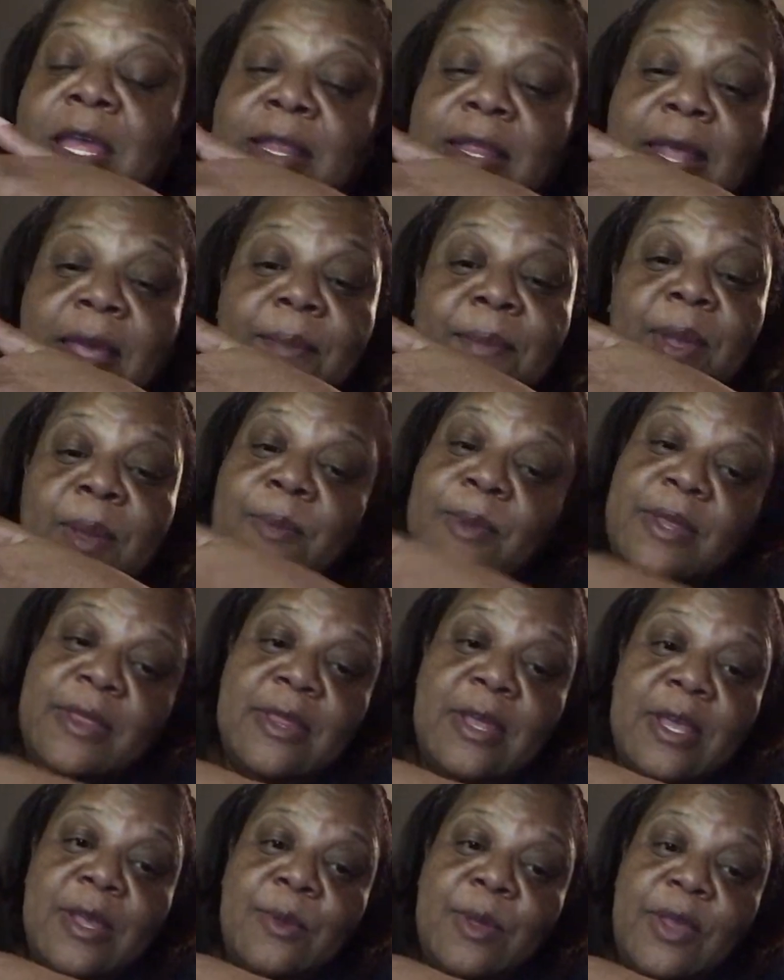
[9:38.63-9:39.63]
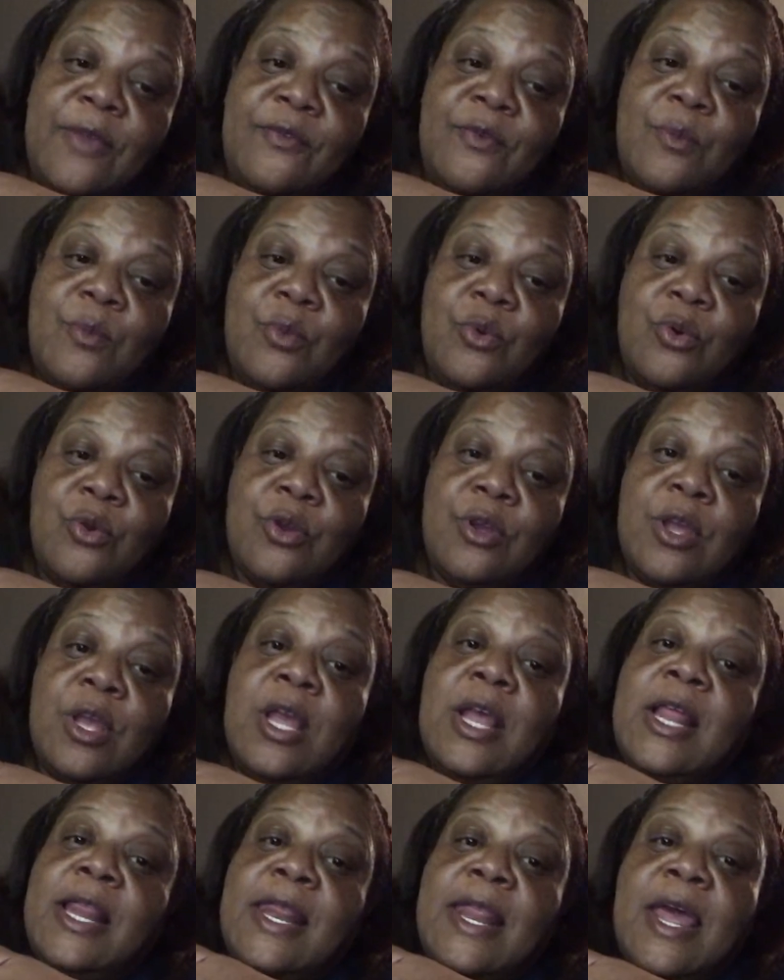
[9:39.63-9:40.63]
That made me think even more.
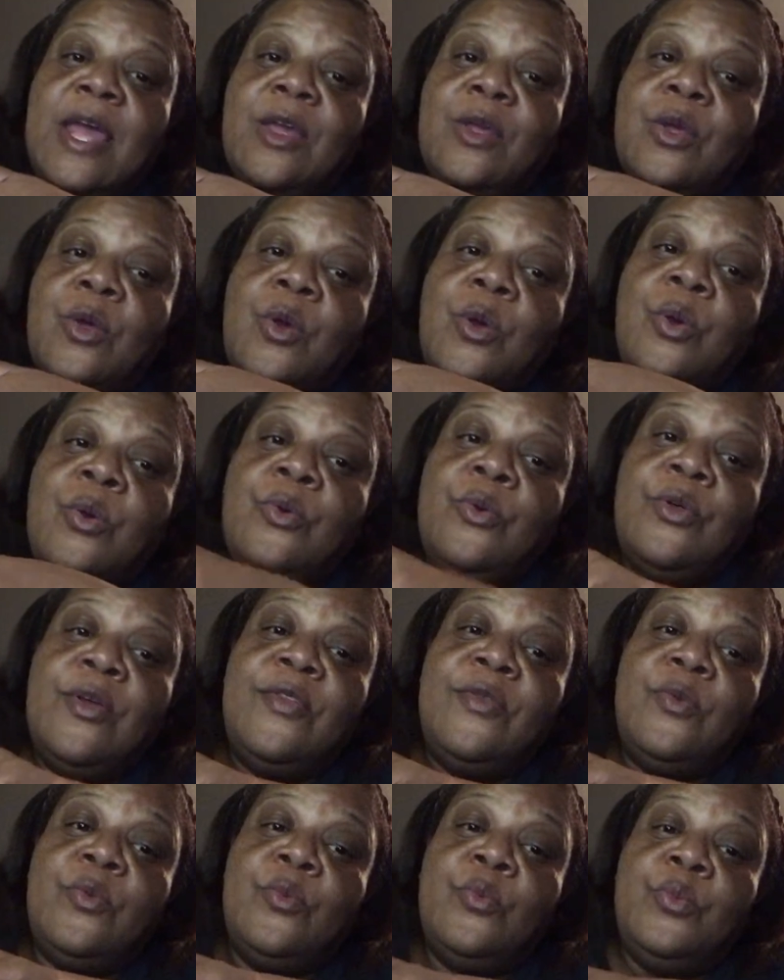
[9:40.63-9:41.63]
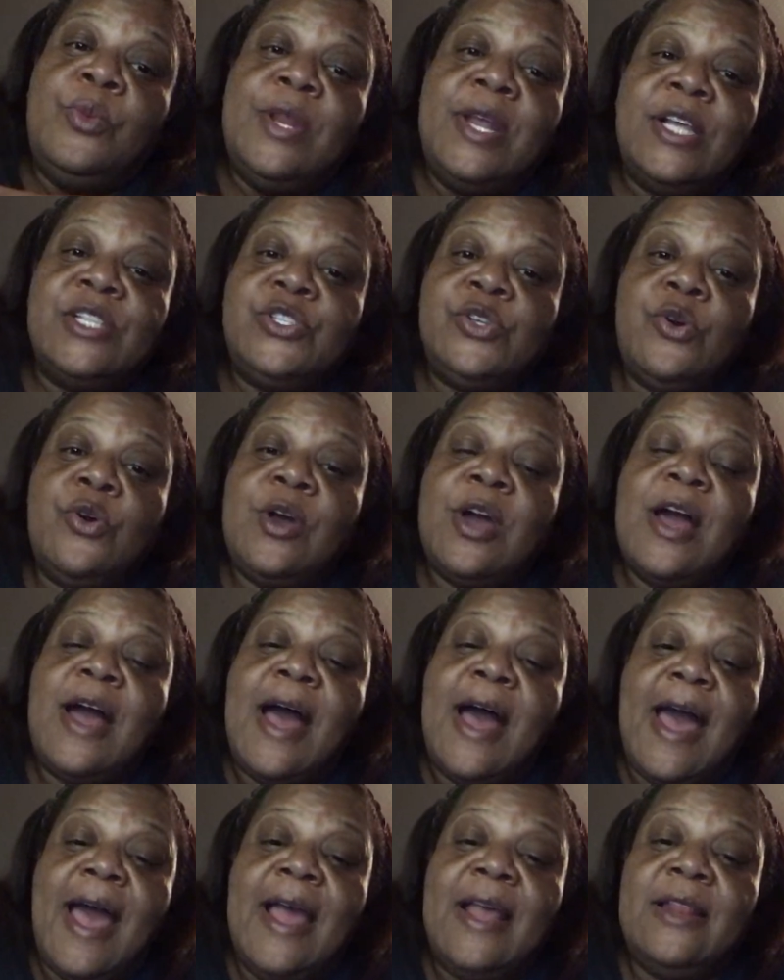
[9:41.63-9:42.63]
Like, when I talk an
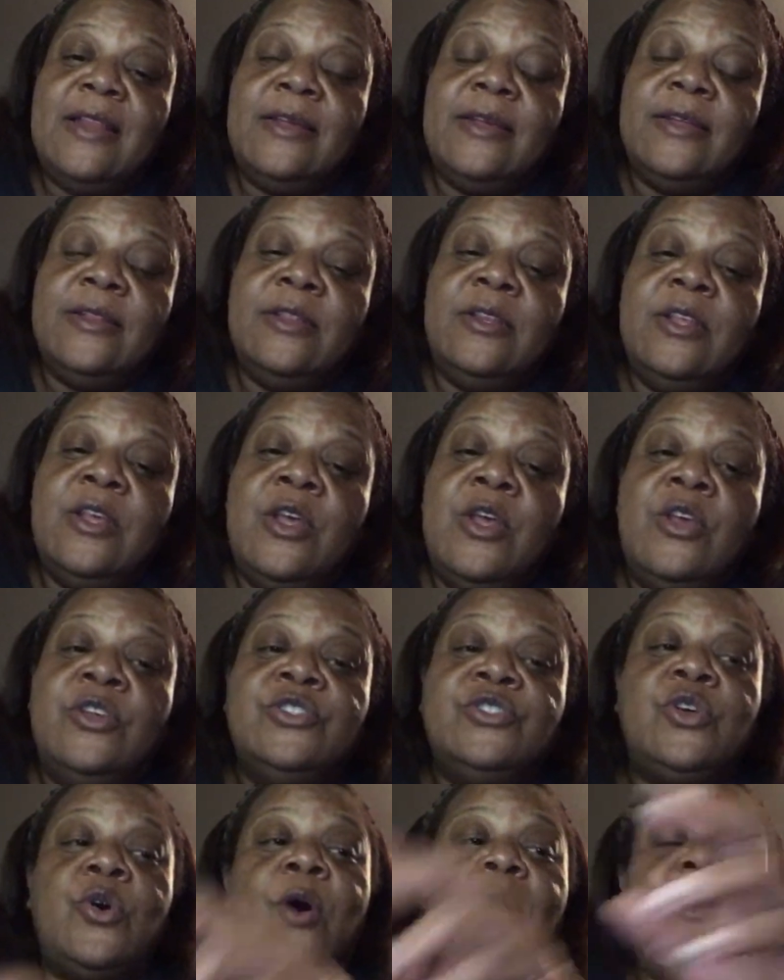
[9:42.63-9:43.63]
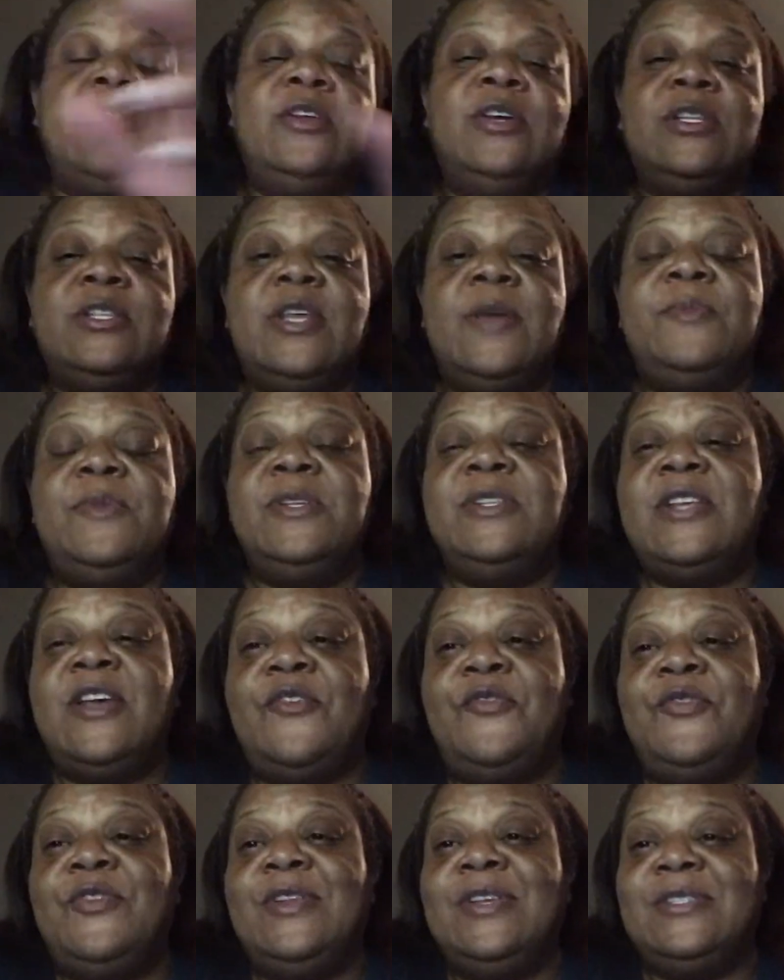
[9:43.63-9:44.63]
island, so I looked up the
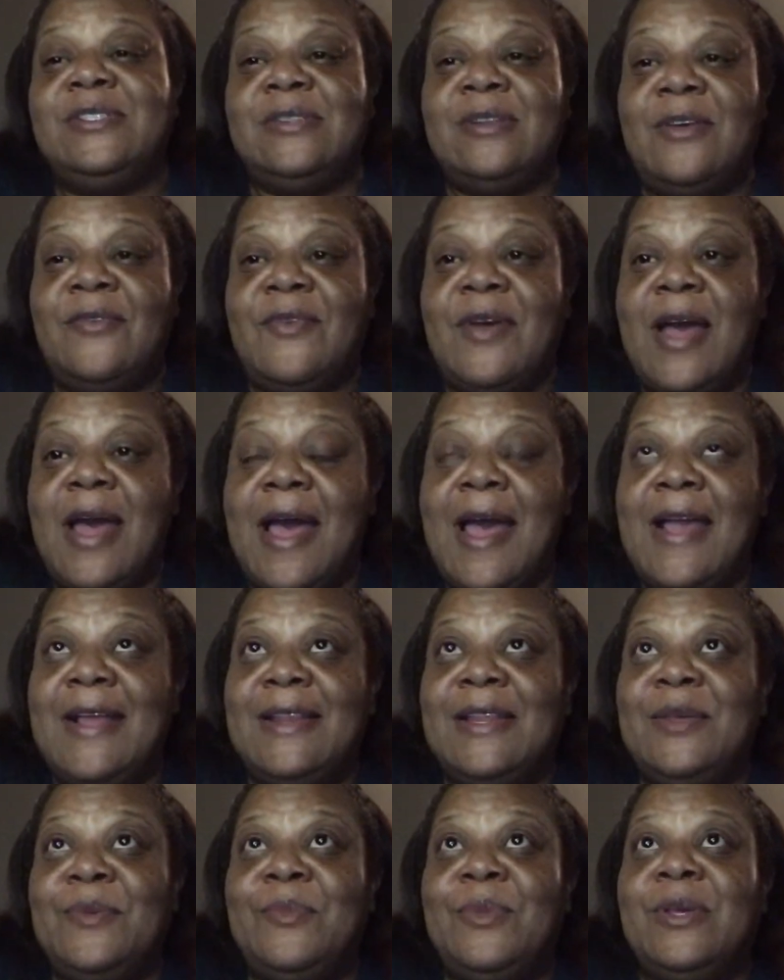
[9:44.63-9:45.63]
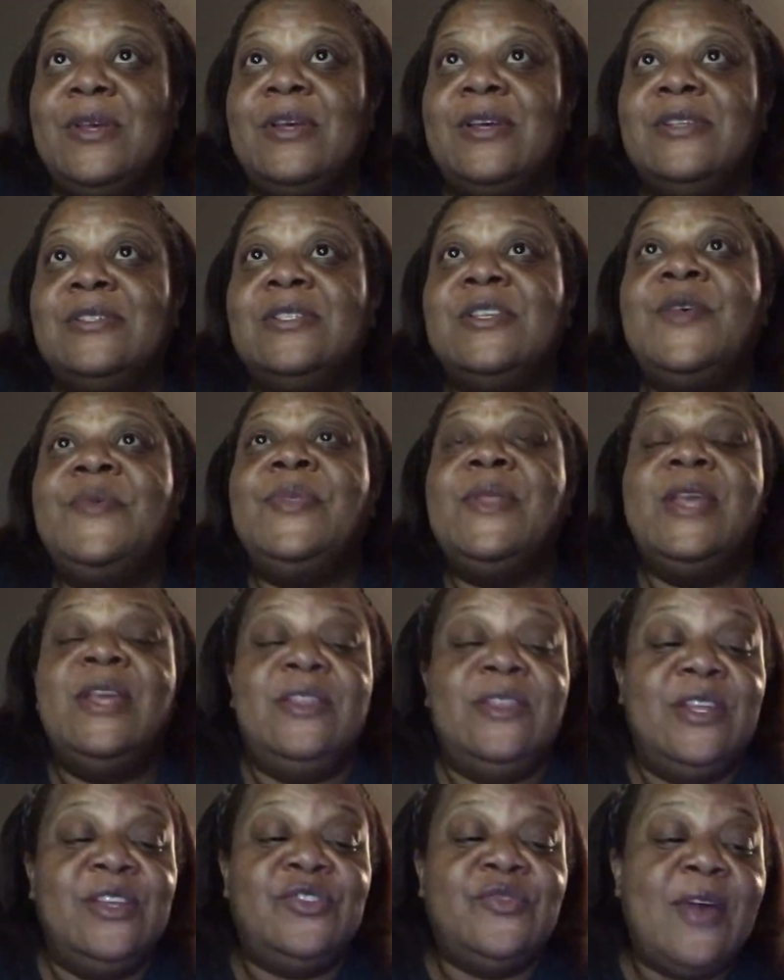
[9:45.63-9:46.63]
definition of an island because
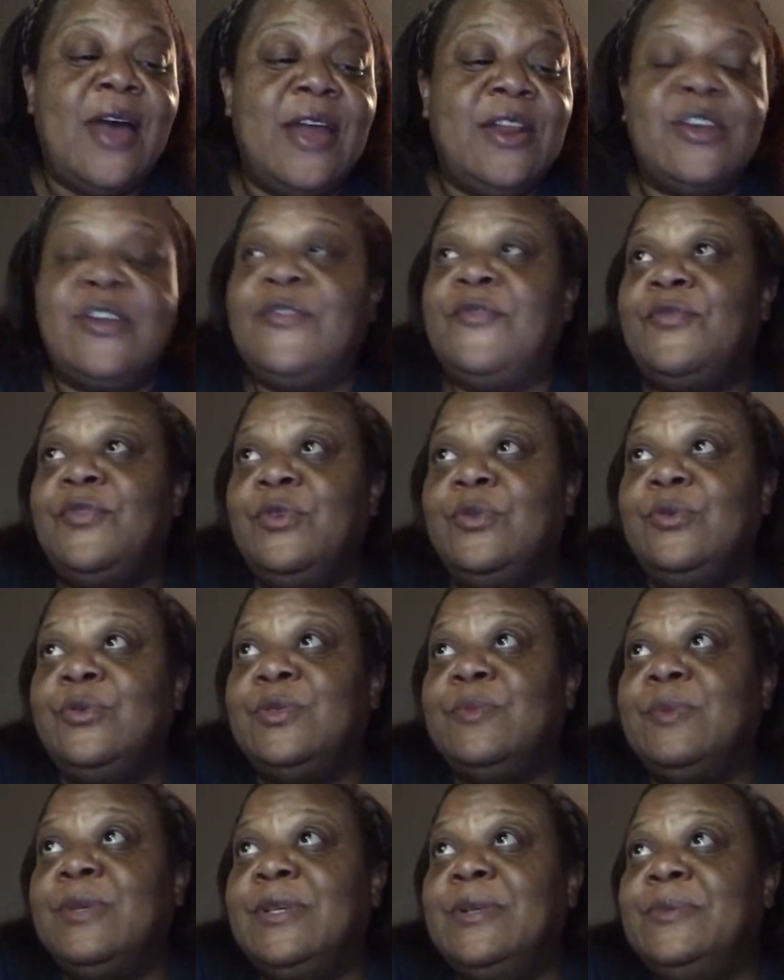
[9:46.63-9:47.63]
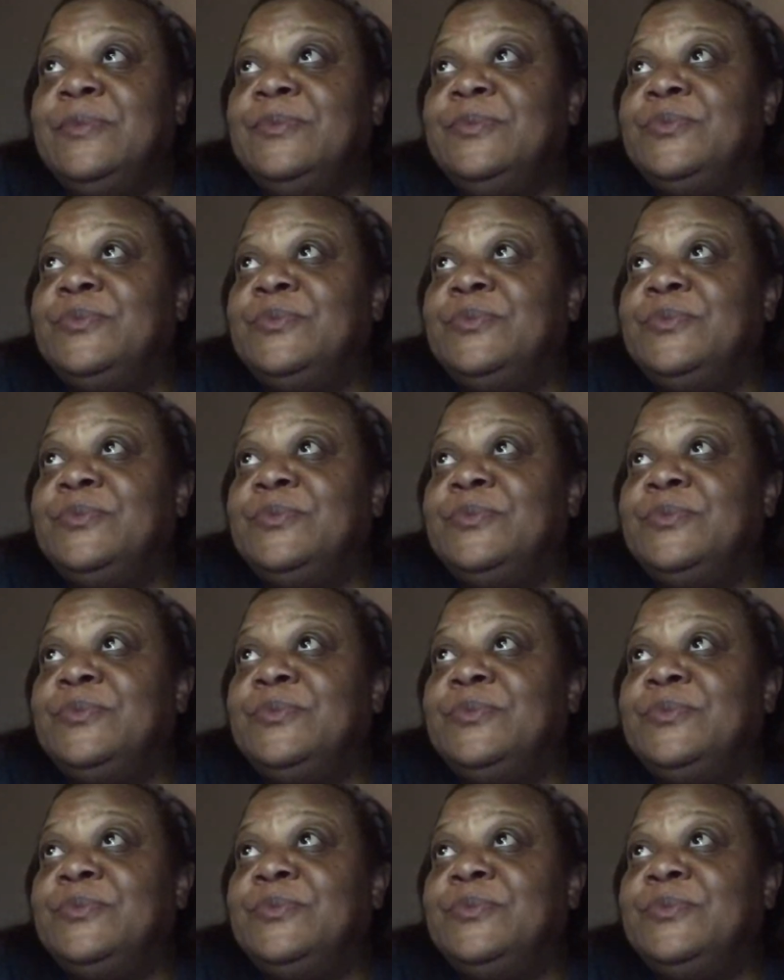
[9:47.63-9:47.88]
they try to confuse me.